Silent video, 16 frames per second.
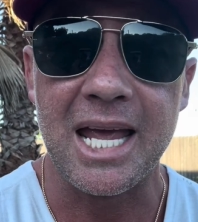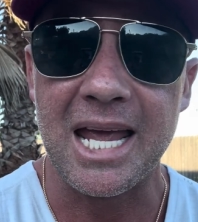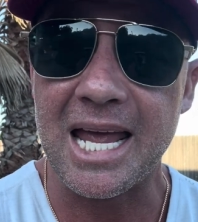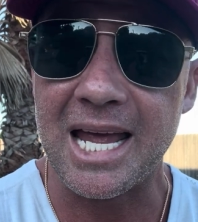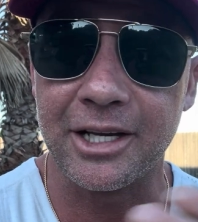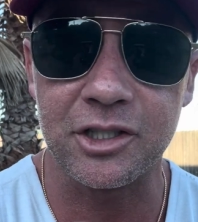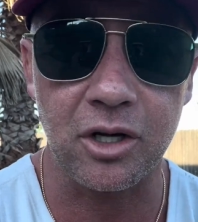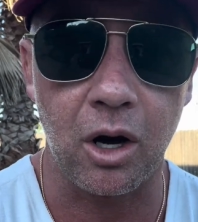
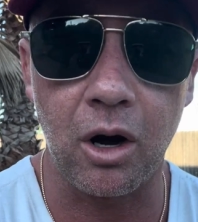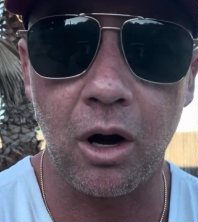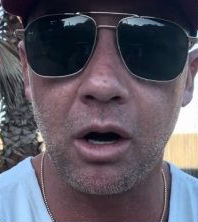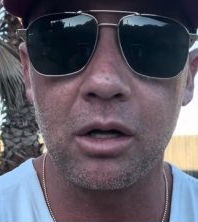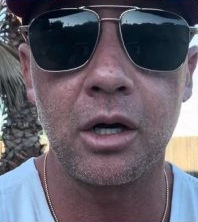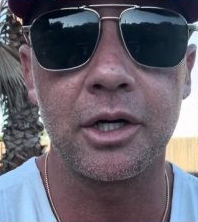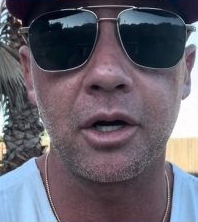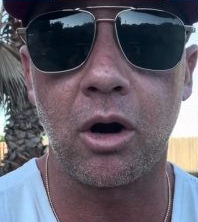it's
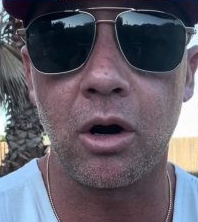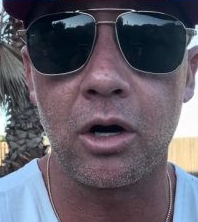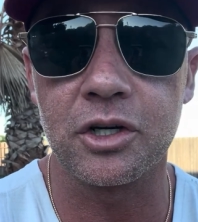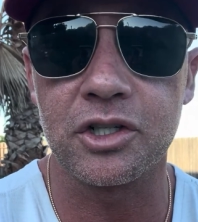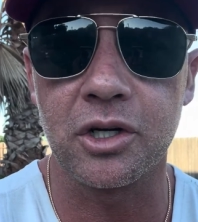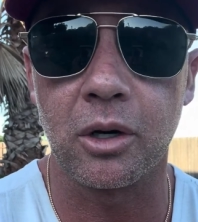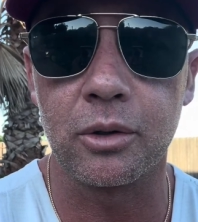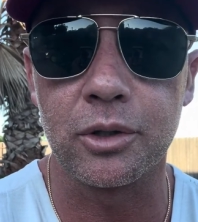all on our
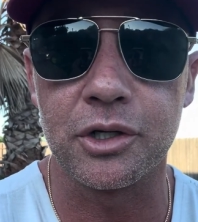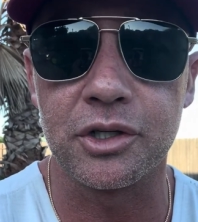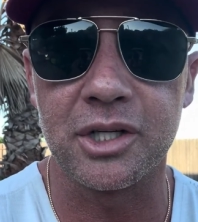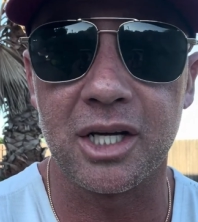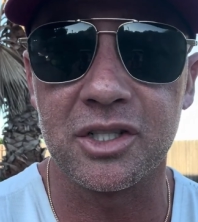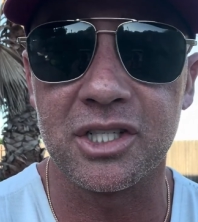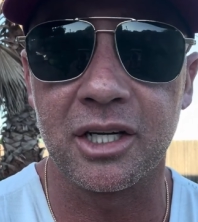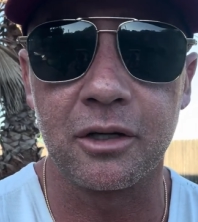shoulders
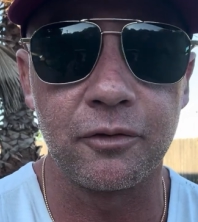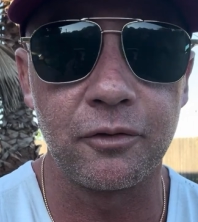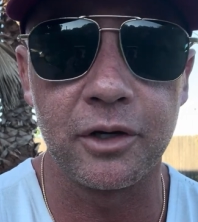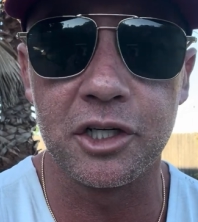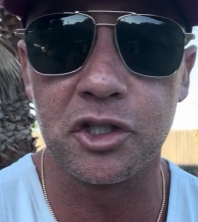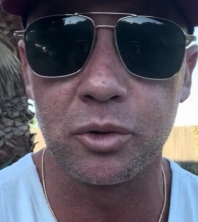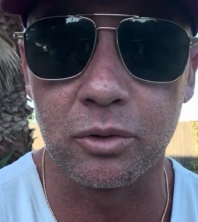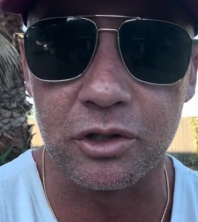as
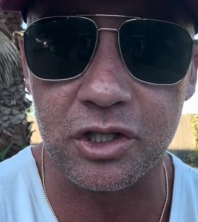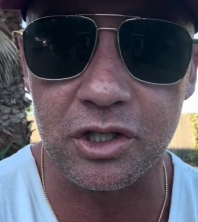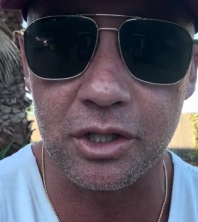individuals.